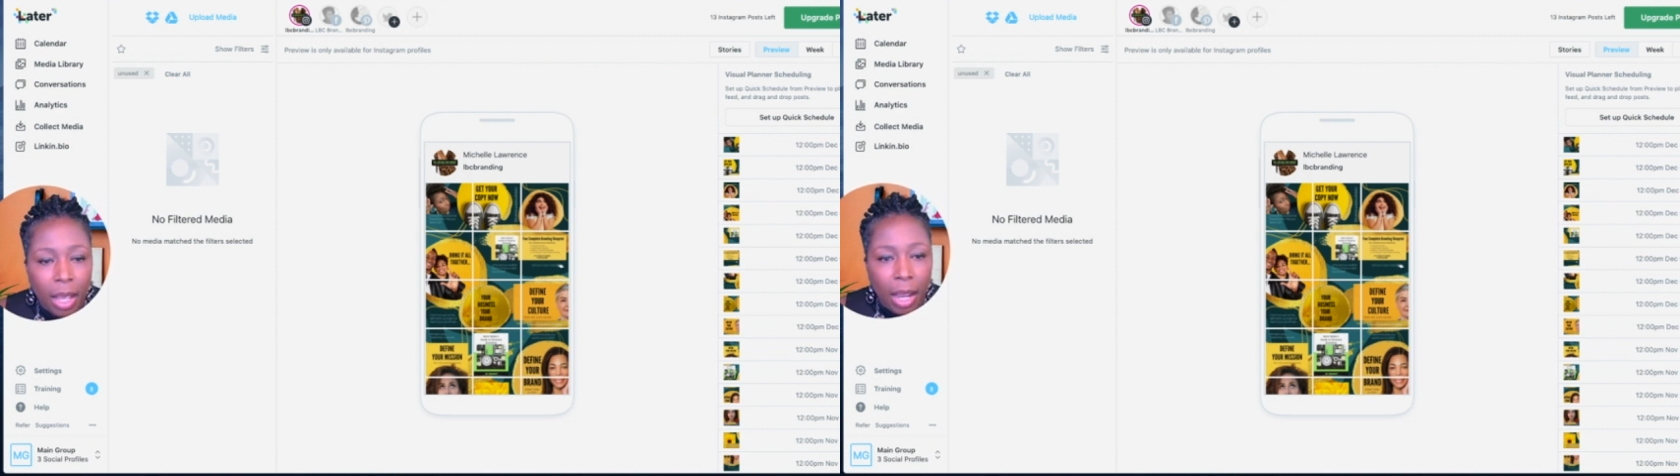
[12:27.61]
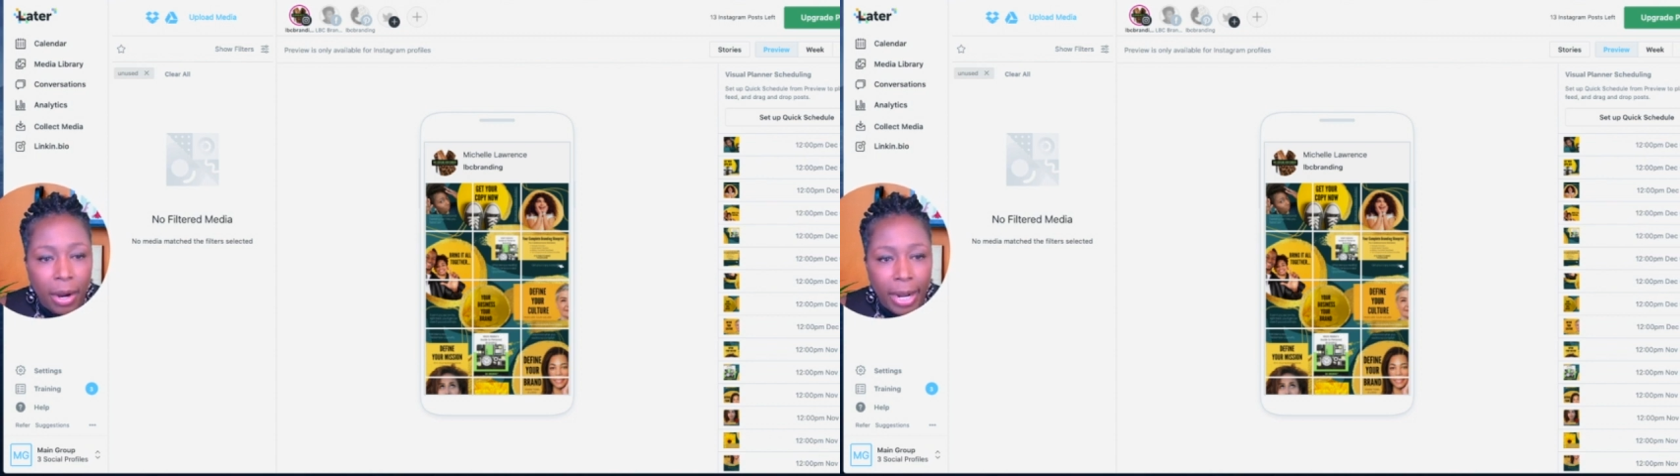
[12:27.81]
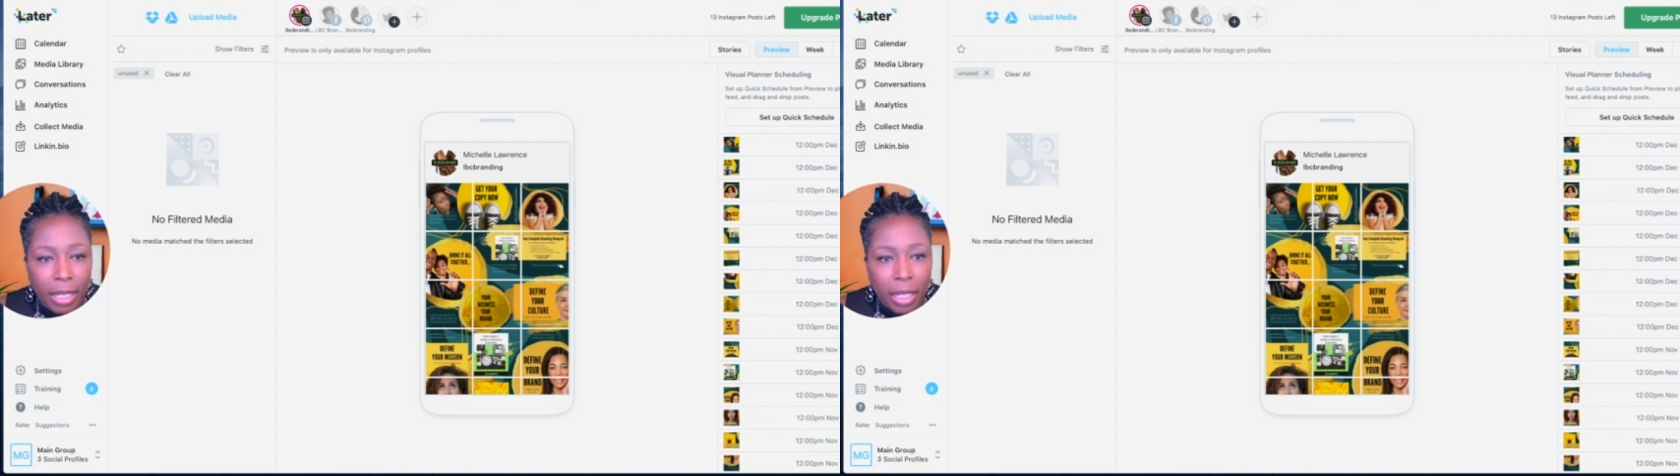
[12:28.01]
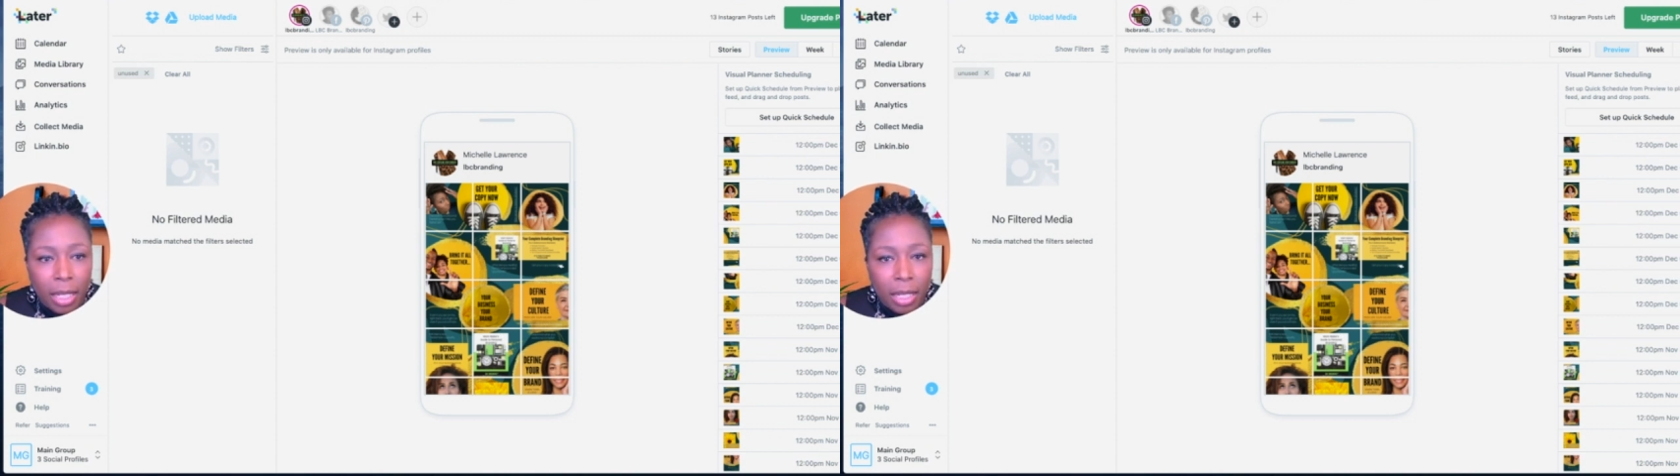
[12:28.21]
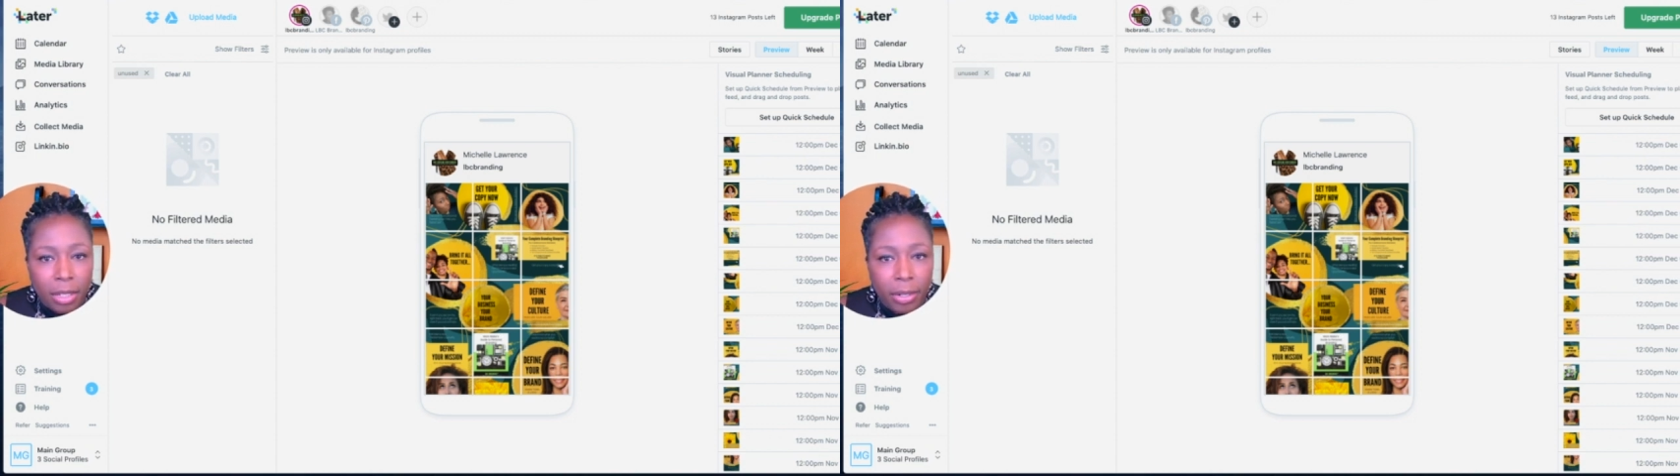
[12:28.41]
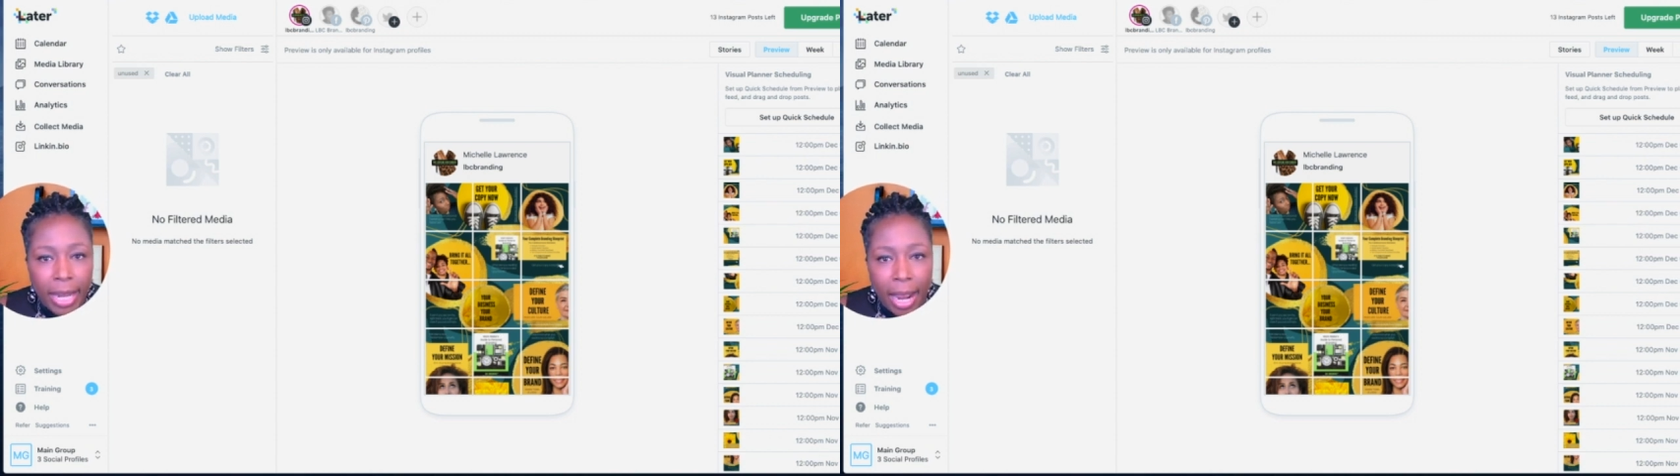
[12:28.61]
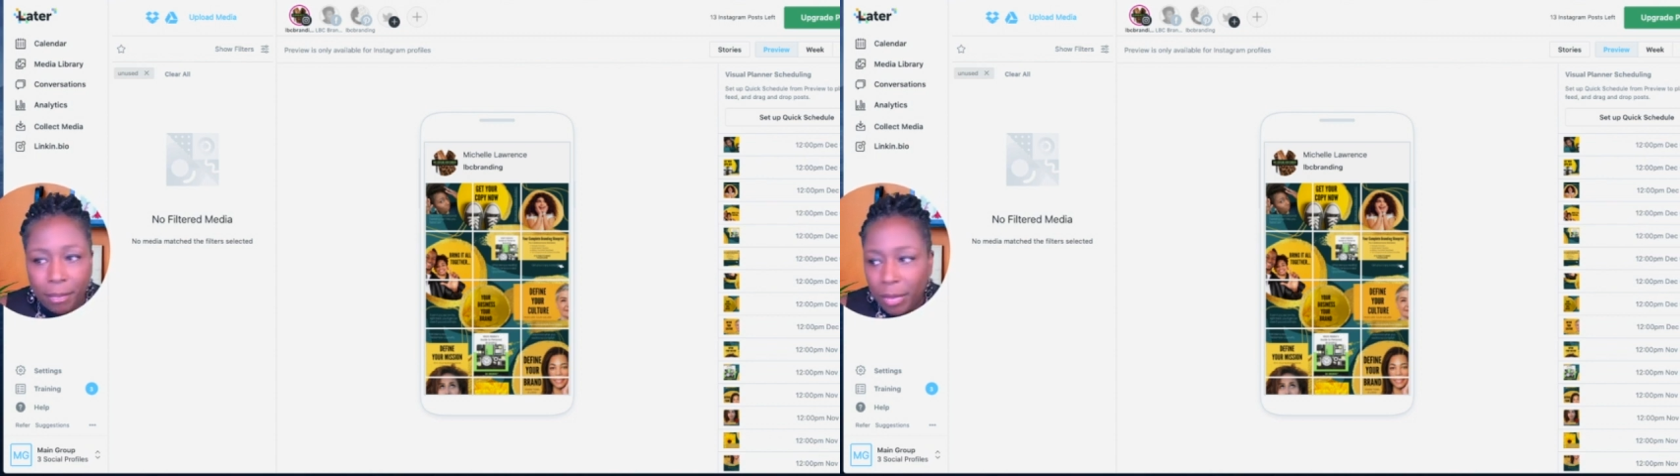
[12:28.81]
All right. So yeah.